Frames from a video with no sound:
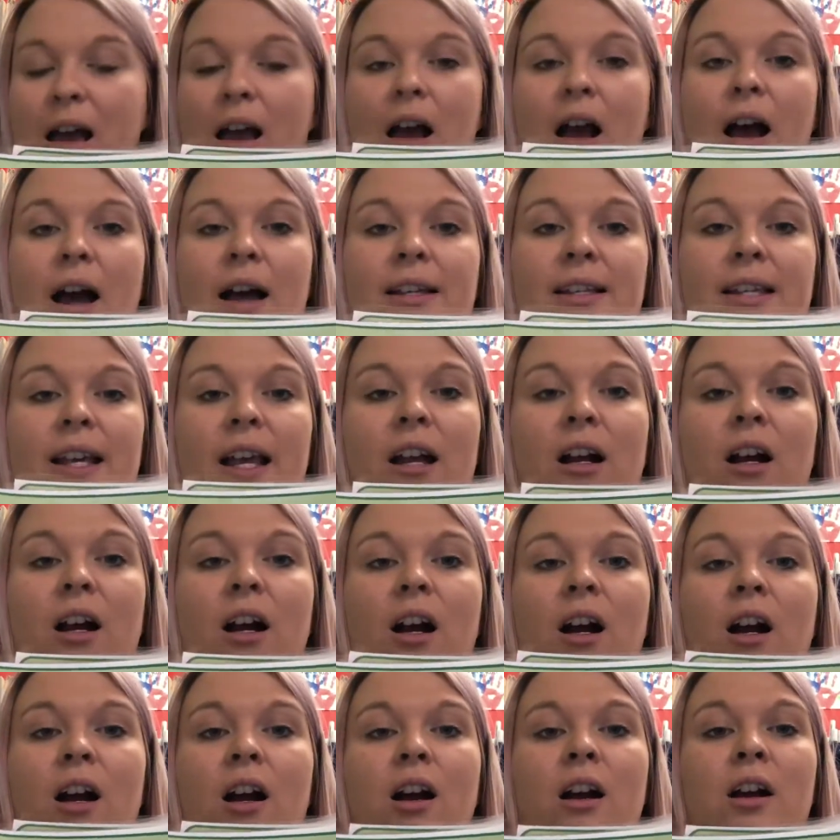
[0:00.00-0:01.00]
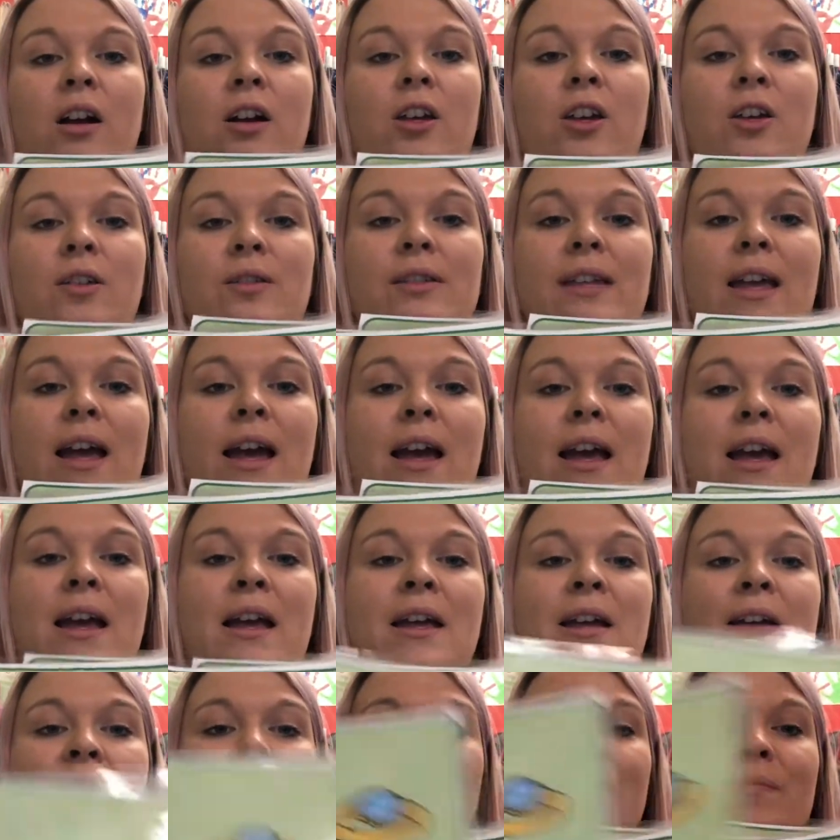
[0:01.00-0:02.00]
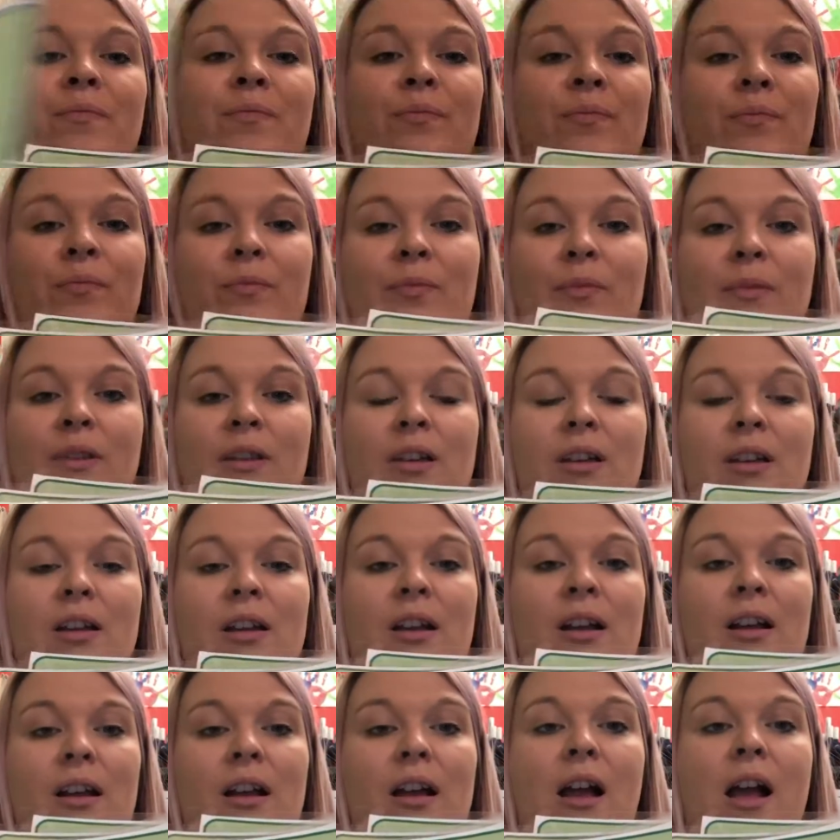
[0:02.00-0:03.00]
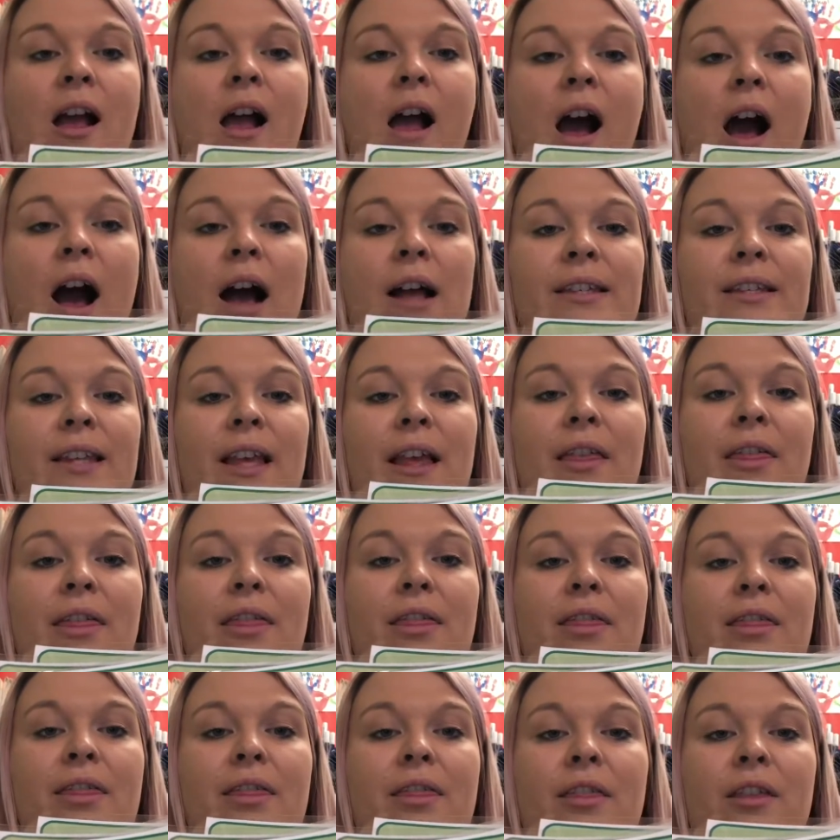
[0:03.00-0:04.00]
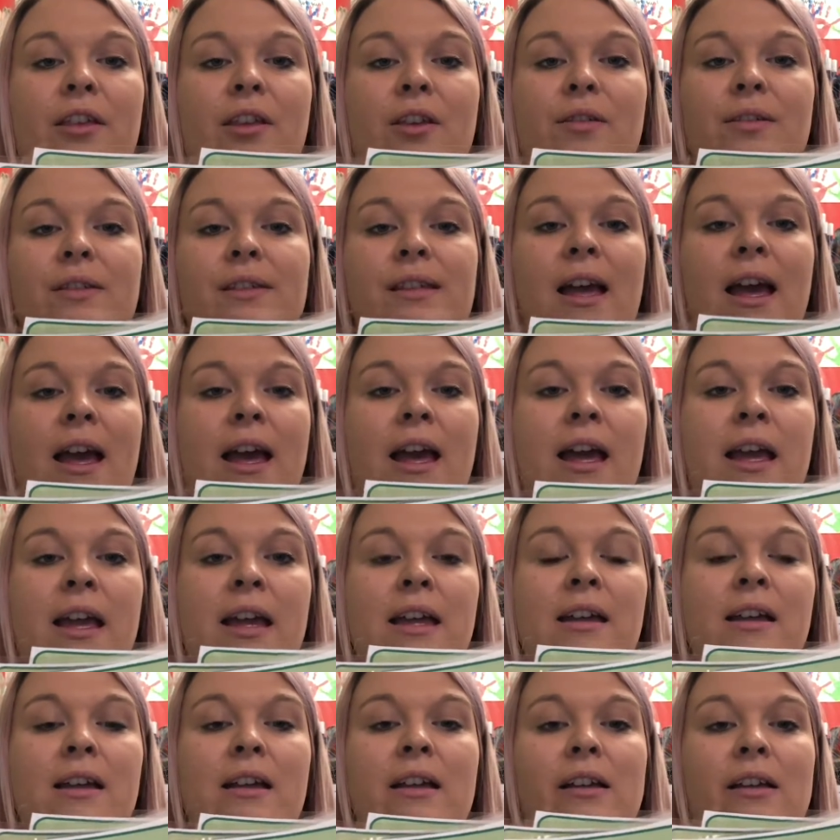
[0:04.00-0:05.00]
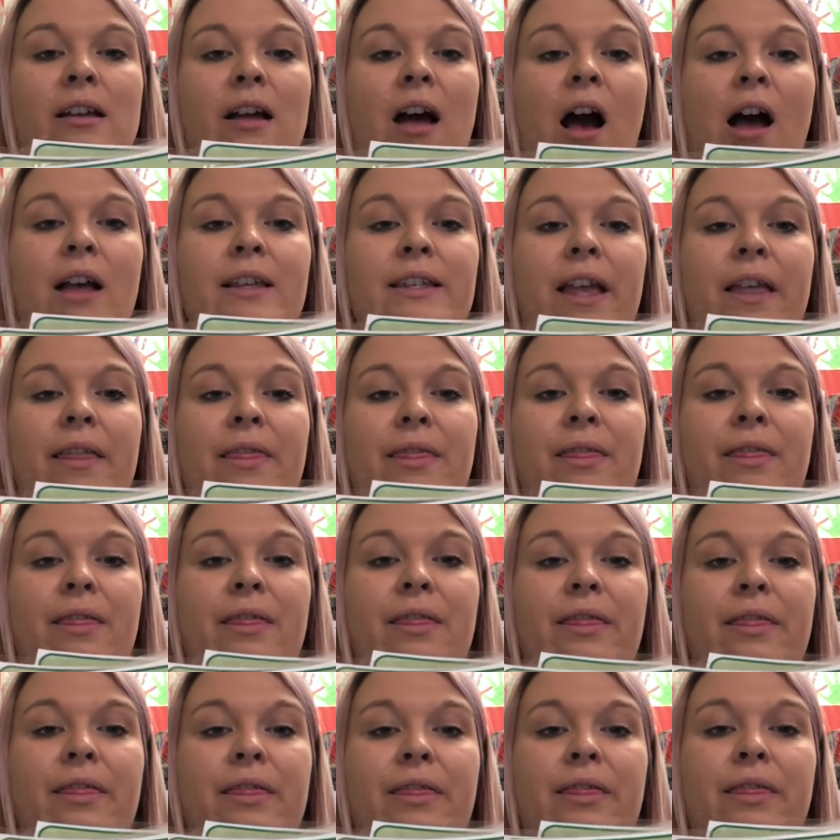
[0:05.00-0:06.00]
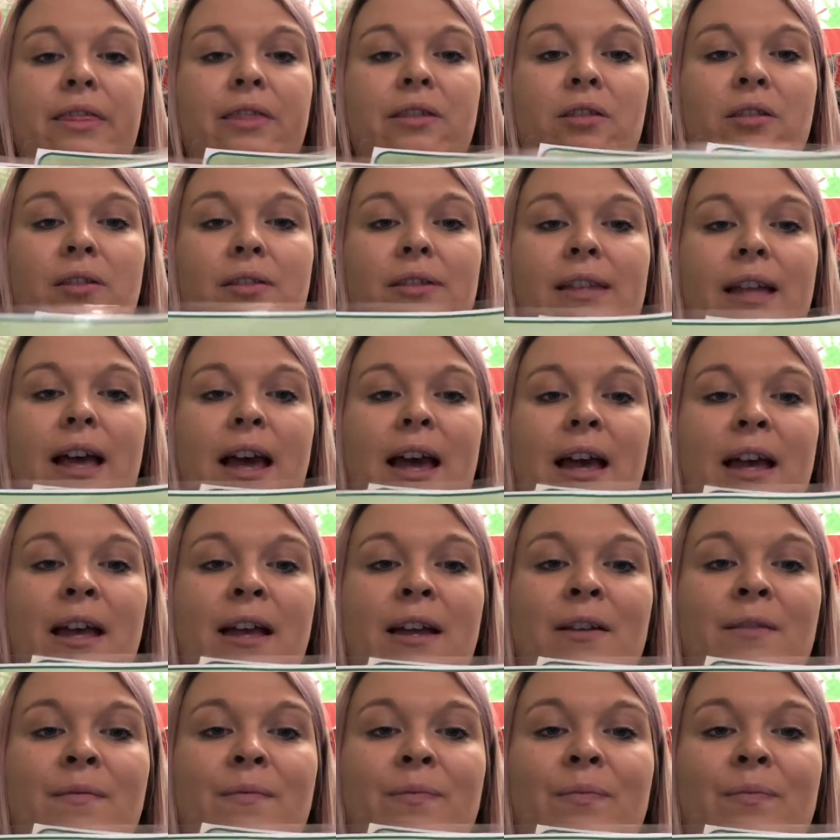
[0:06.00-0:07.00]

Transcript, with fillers: I say mm you say. I say f you say. I say v you say.